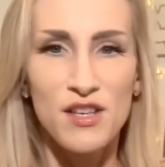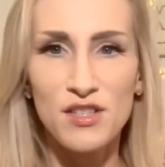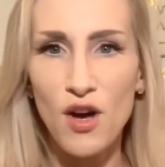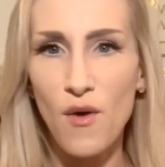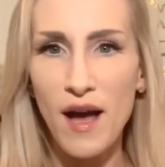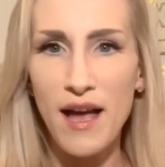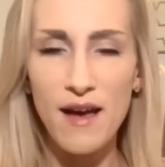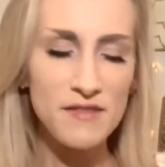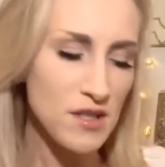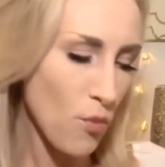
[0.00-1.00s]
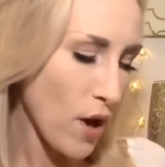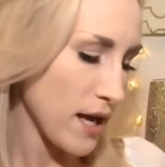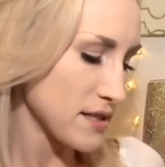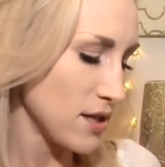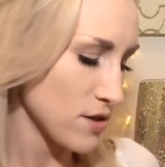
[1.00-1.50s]
So I have some
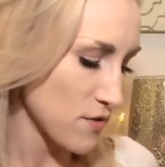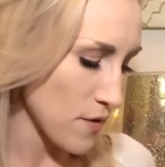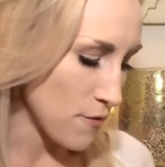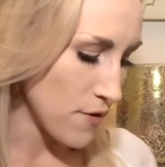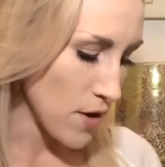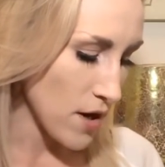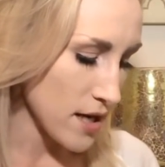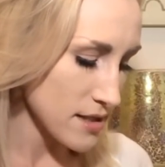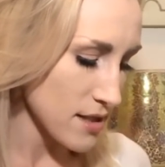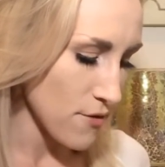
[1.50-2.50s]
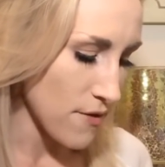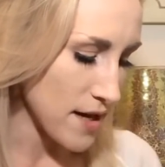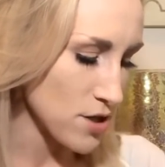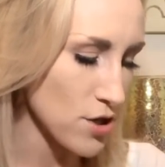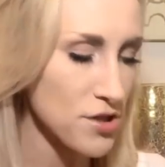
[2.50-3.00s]
wax here. It's from various
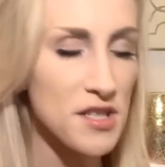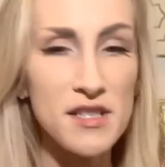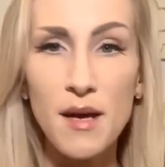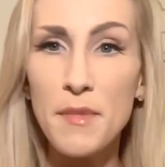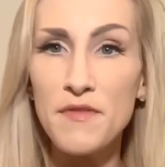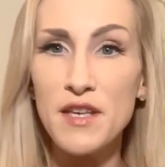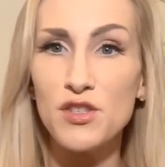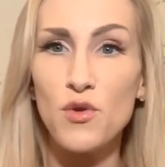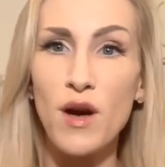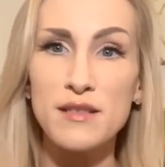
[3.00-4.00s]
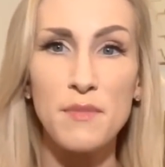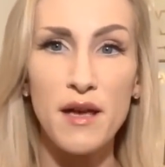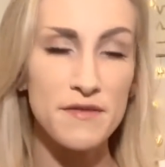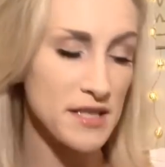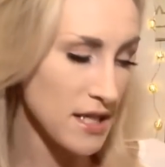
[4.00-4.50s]
vendors. Some of these you guys may
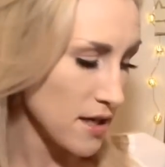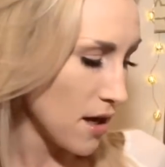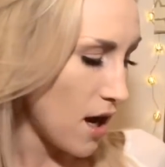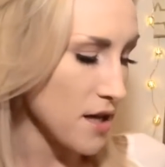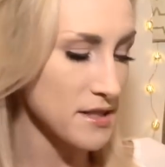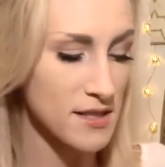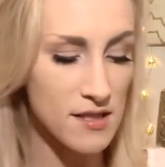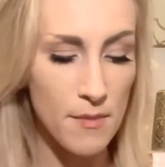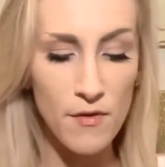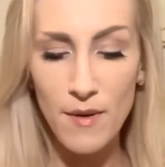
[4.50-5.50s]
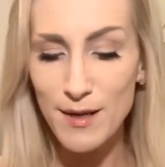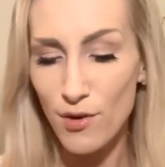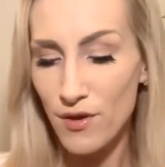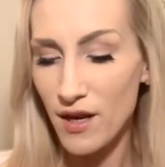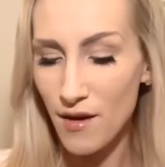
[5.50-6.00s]
have seen in hauls and some of I
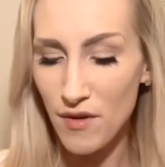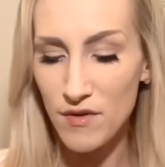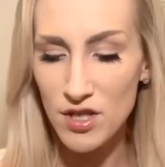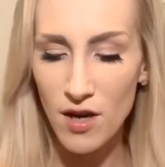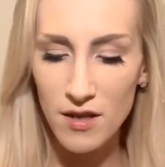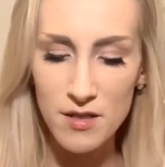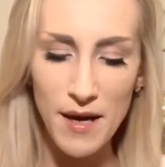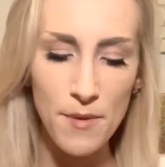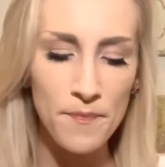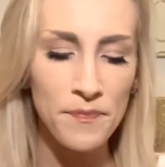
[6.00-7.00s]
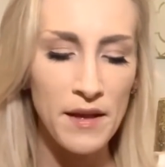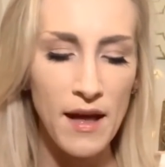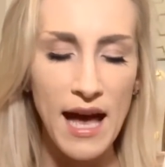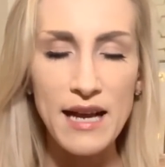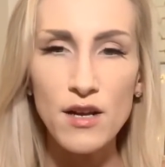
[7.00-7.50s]
don't think I've even talked about.
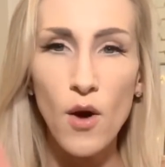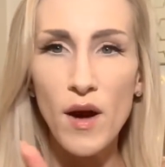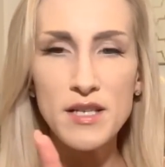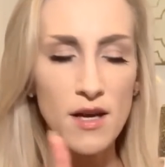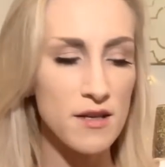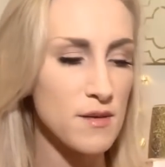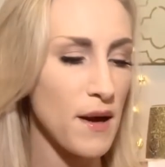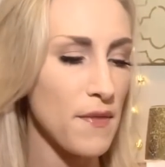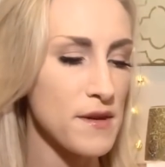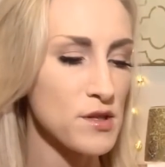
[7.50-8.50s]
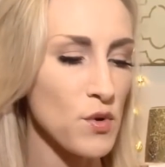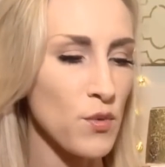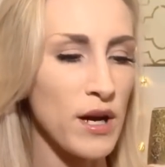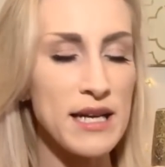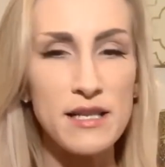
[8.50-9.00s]
I know I talked about this one
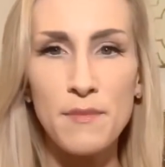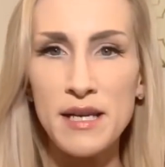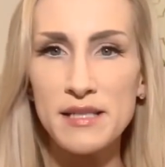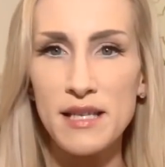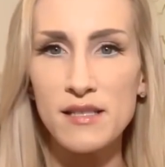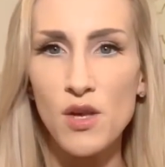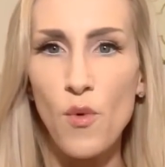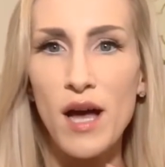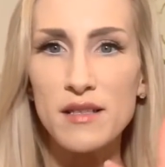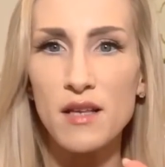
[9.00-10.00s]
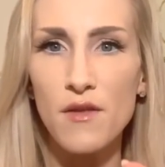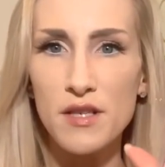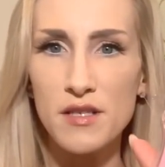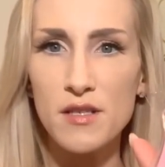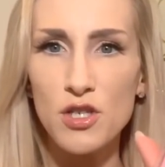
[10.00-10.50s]
when I did my Scentsy wax haul.
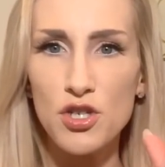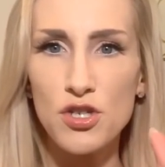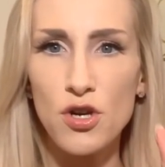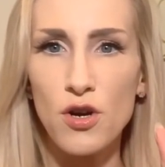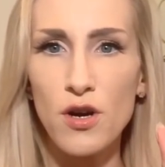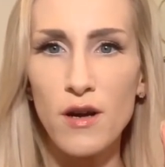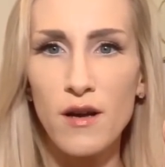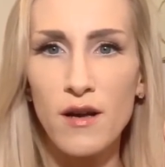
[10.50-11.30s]
This is a Sugar